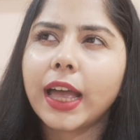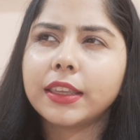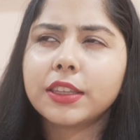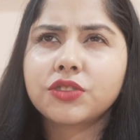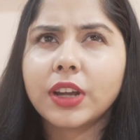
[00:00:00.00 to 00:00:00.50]

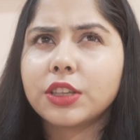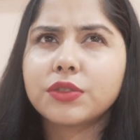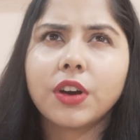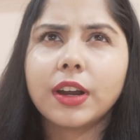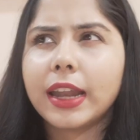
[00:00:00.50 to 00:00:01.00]
at the stage
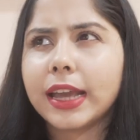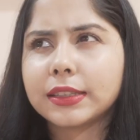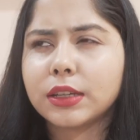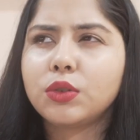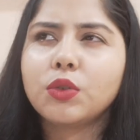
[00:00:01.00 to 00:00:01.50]
for like
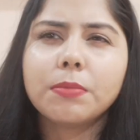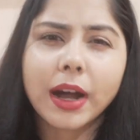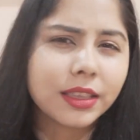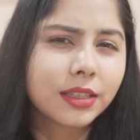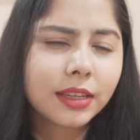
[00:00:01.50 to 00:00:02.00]
say 2
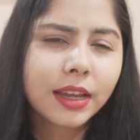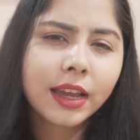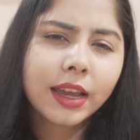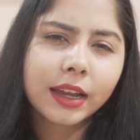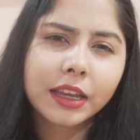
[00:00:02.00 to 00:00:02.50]
months.
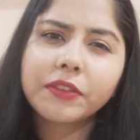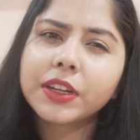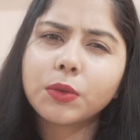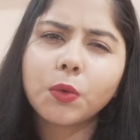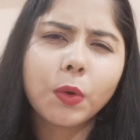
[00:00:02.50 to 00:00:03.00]
Give
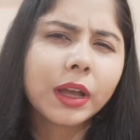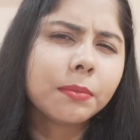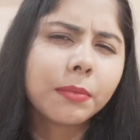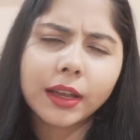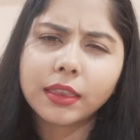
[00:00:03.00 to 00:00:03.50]
it
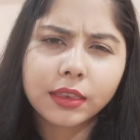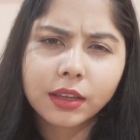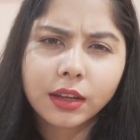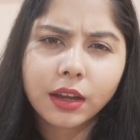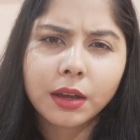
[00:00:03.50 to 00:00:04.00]
1
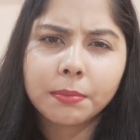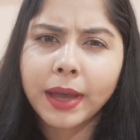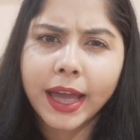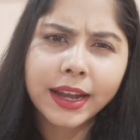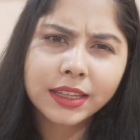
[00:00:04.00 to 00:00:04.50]
month
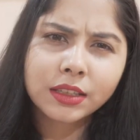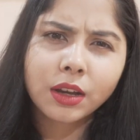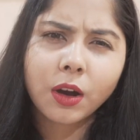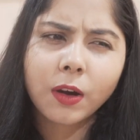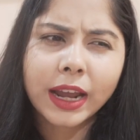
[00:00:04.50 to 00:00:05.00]
max,
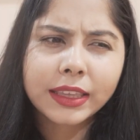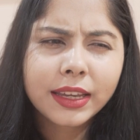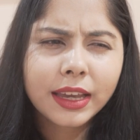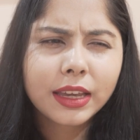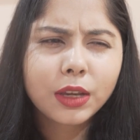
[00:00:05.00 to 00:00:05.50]
or I
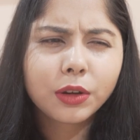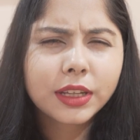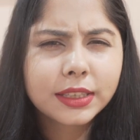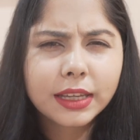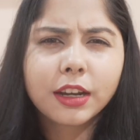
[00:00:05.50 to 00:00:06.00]
think you're
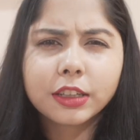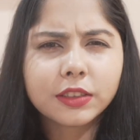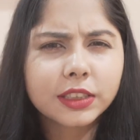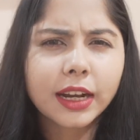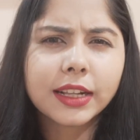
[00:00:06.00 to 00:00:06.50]
gonna see good
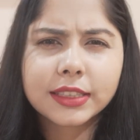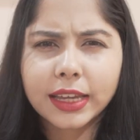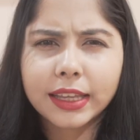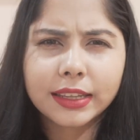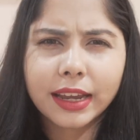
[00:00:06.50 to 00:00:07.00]
results
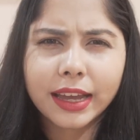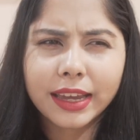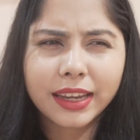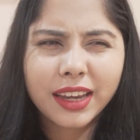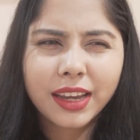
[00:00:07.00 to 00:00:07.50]
in
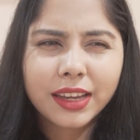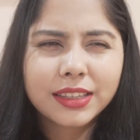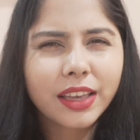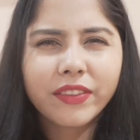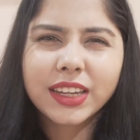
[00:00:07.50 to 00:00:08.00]
like
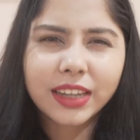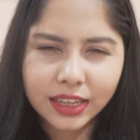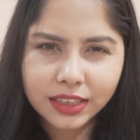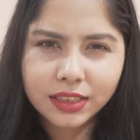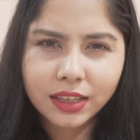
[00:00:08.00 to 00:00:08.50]
7
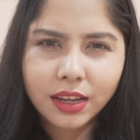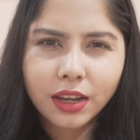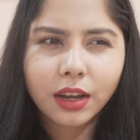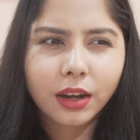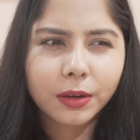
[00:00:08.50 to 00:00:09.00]
days.
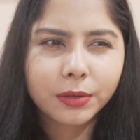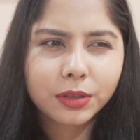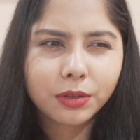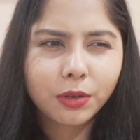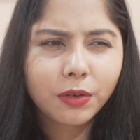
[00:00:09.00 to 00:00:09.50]

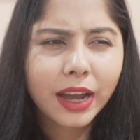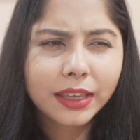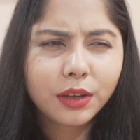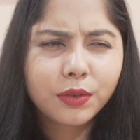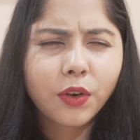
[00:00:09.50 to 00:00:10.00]
So I
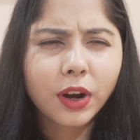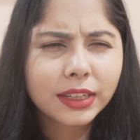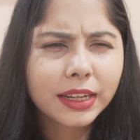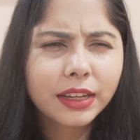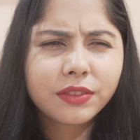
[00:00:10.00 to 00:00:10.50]
think
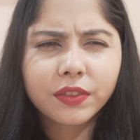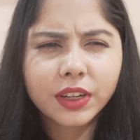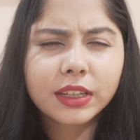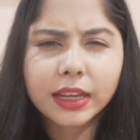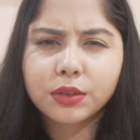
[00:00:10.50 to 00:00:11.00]

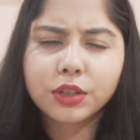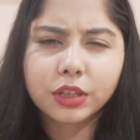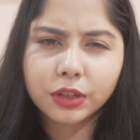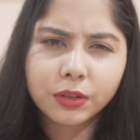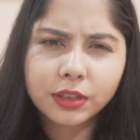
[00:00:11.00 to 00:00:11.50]
14-15 days
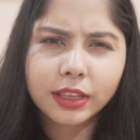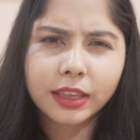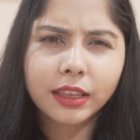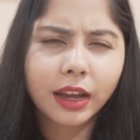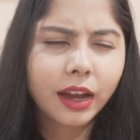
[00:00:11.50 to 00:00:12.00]
would do. Then